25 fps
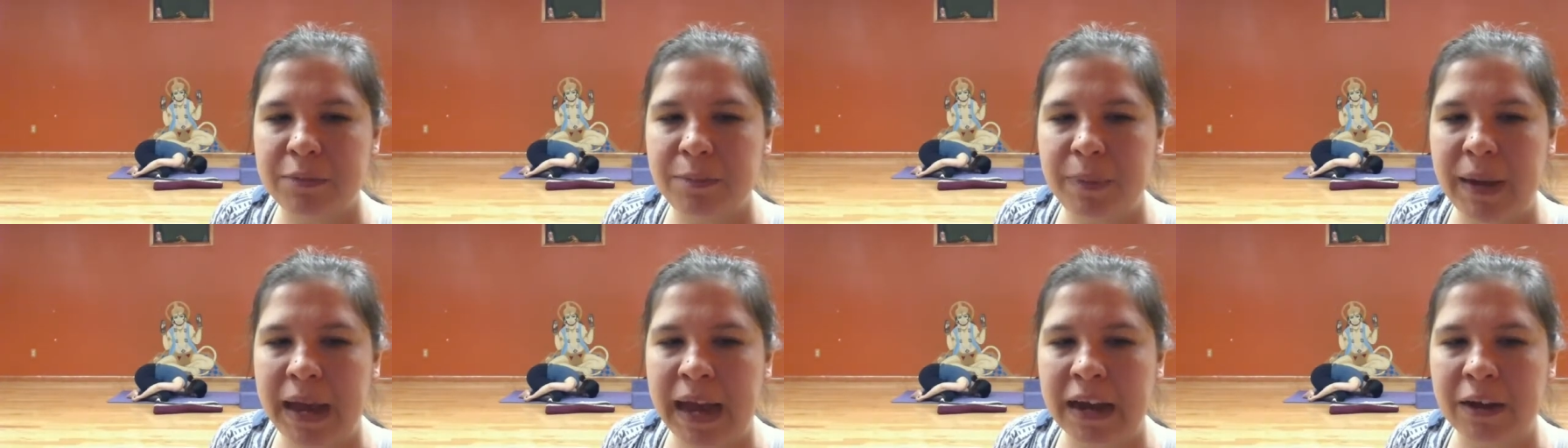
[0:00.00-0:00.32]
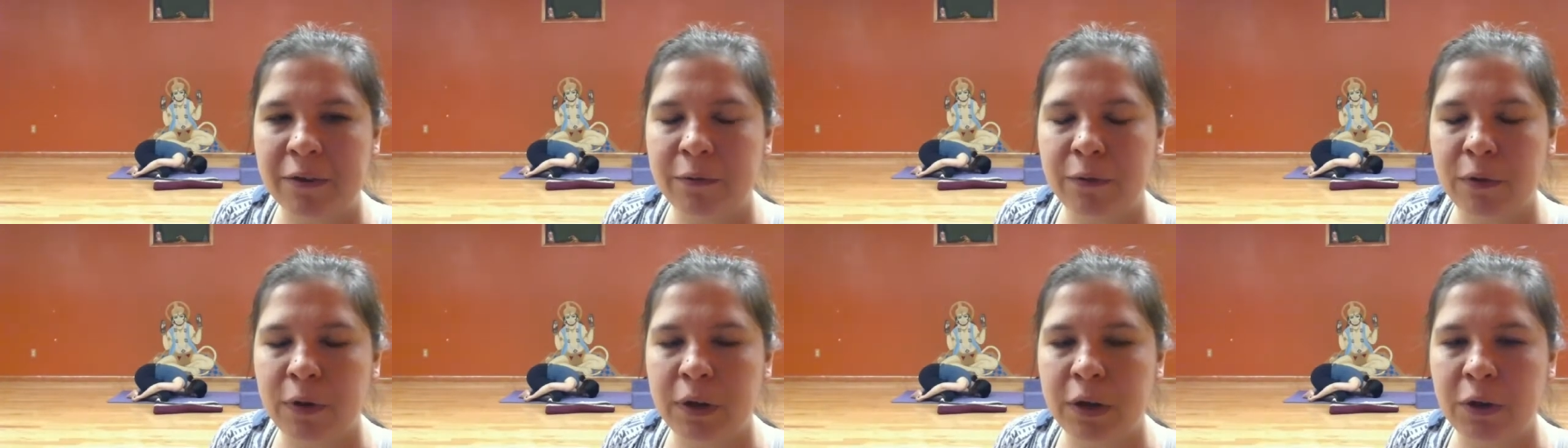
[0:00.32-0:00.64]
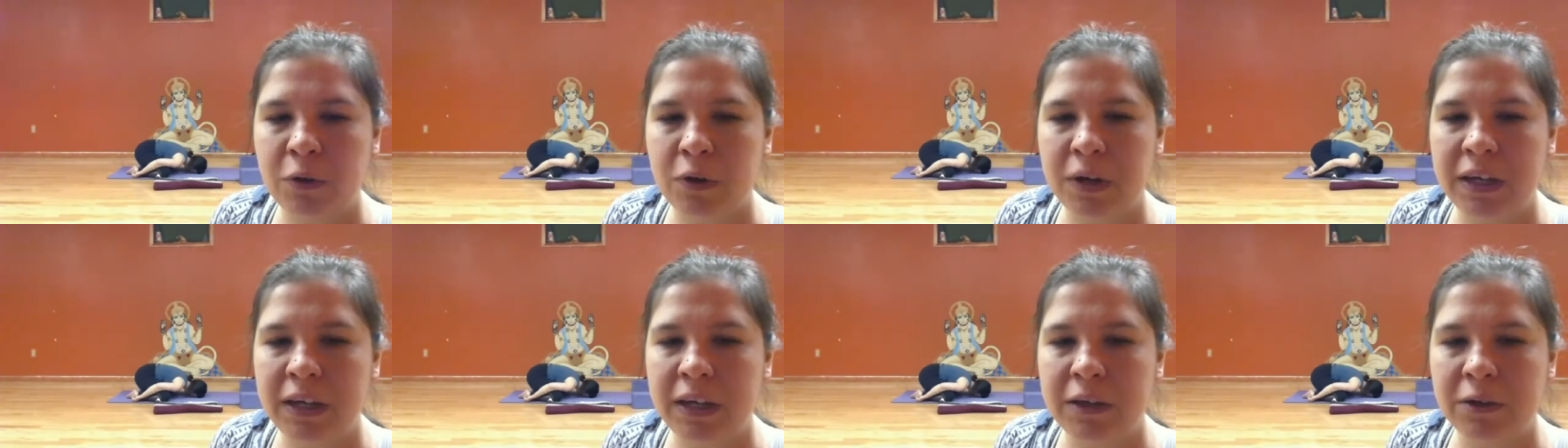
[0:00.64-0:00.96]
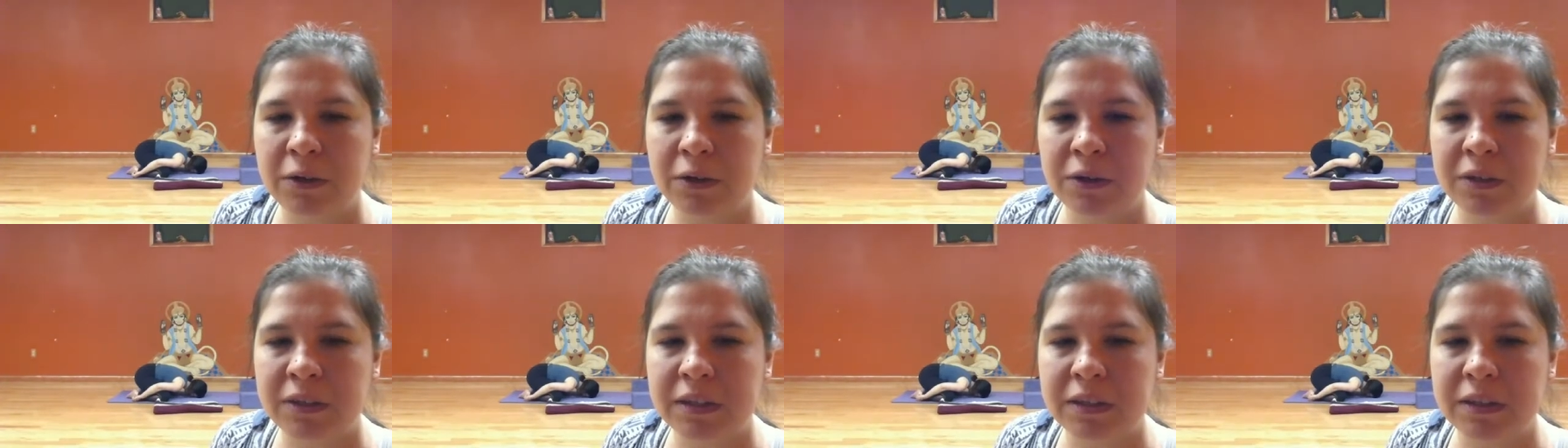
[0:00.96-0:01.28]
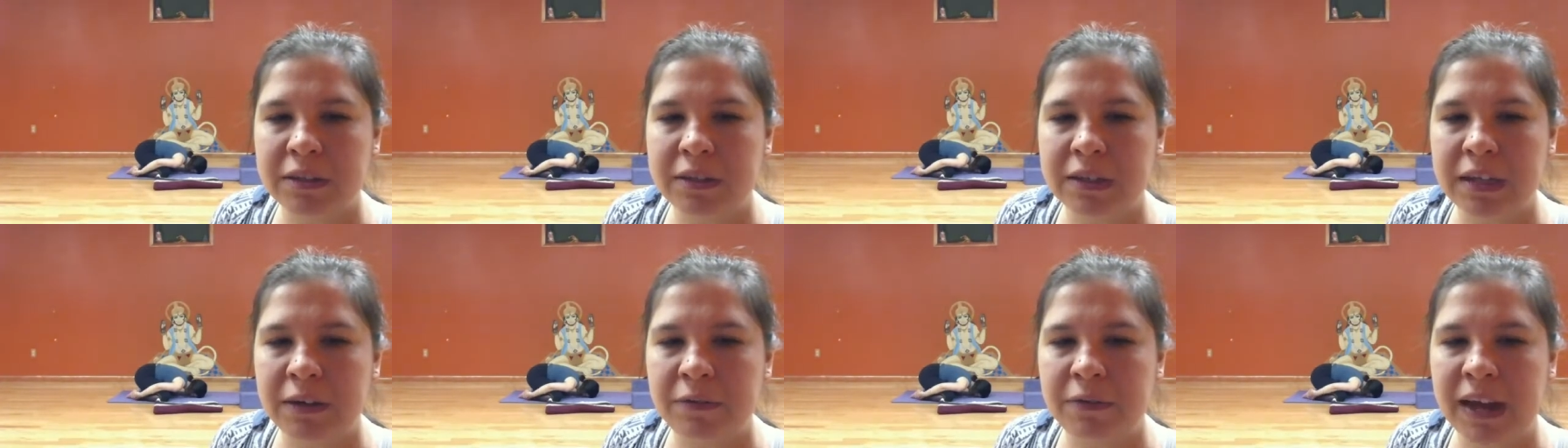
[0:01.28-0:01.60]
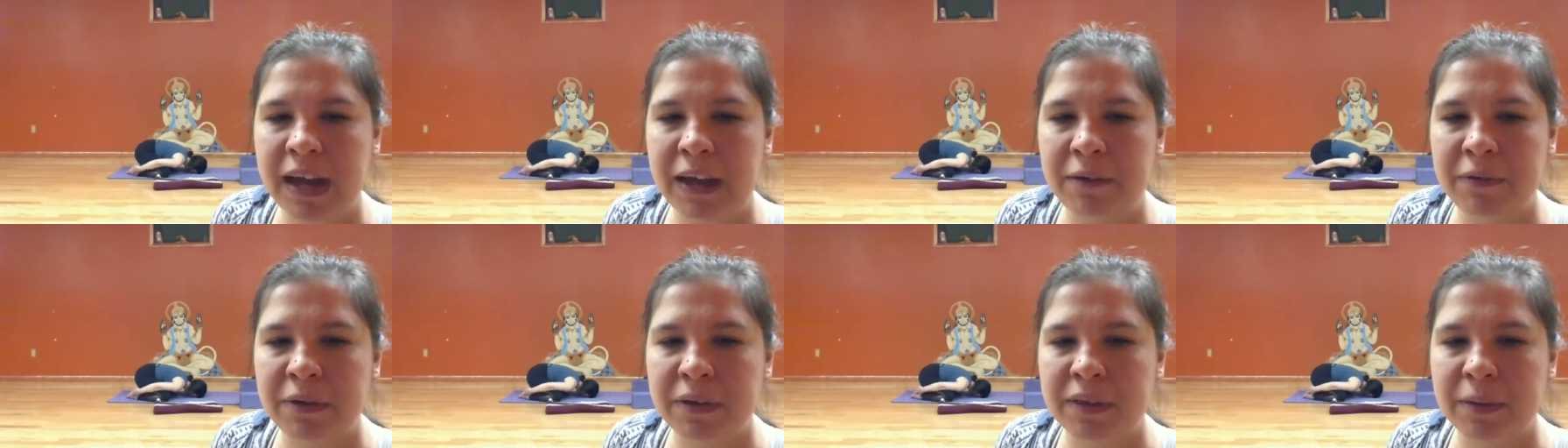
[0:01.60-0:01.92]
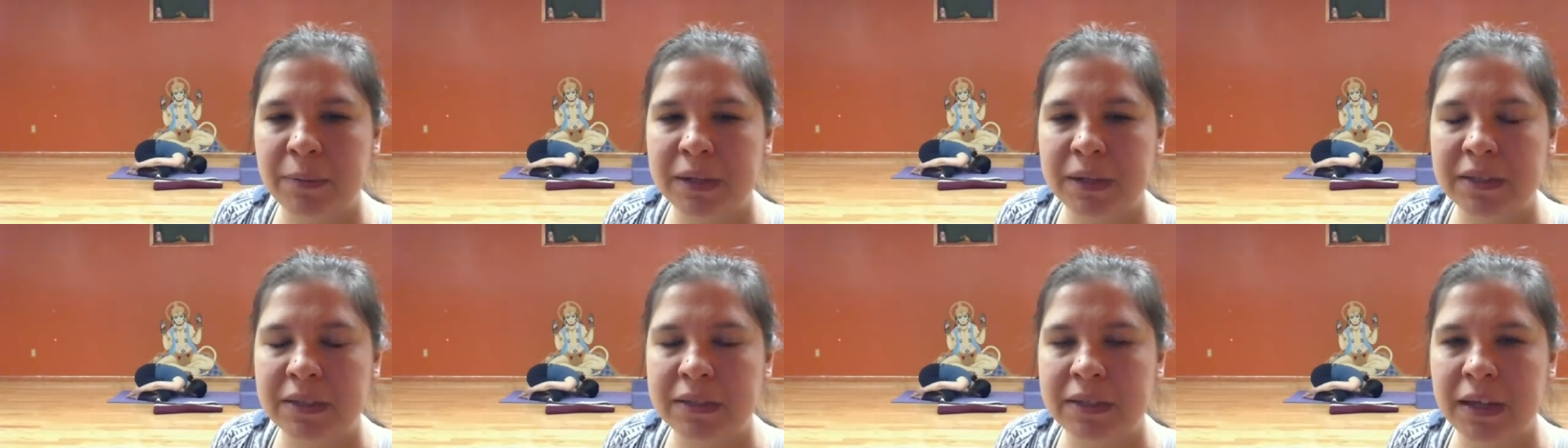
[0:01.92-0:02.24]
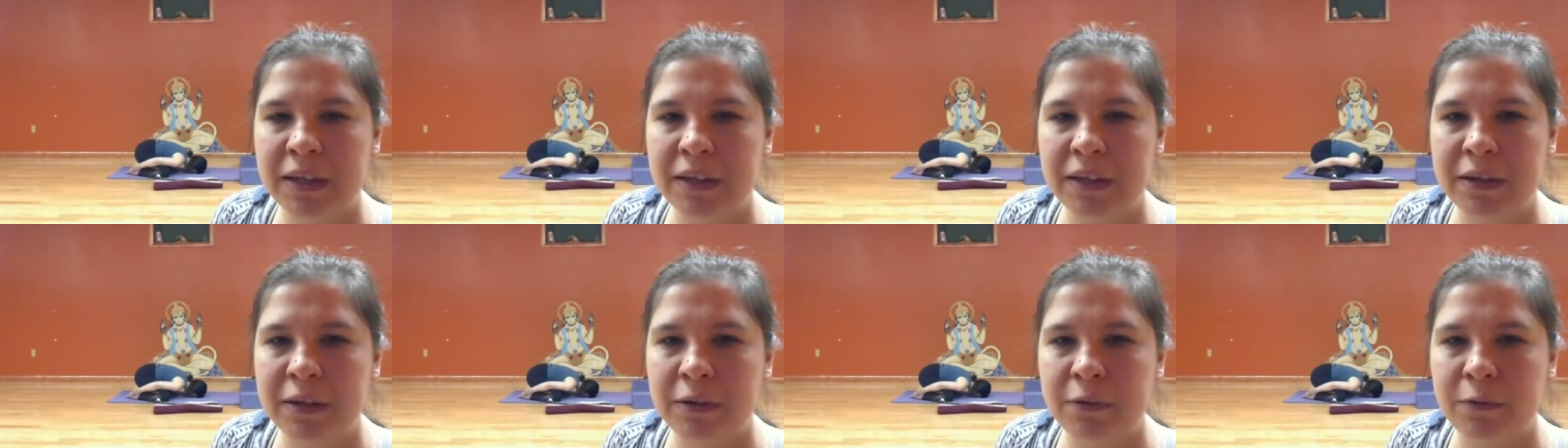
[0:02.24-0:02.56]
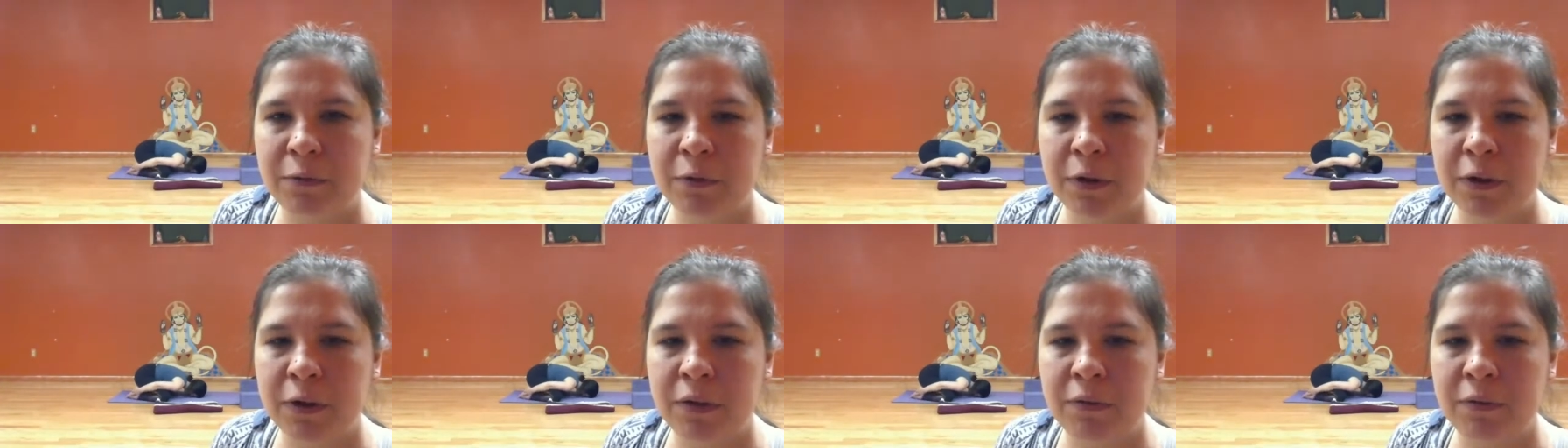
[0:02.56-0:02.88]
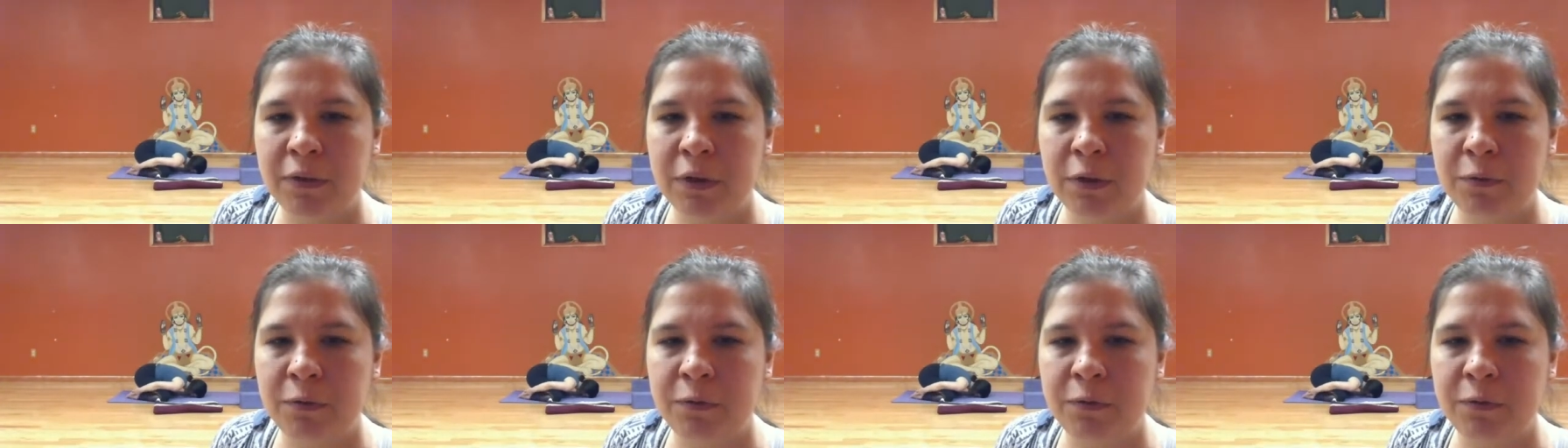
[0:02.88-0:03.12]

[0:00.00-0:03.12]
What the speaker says: back for your heels instead of having them extended in front of you.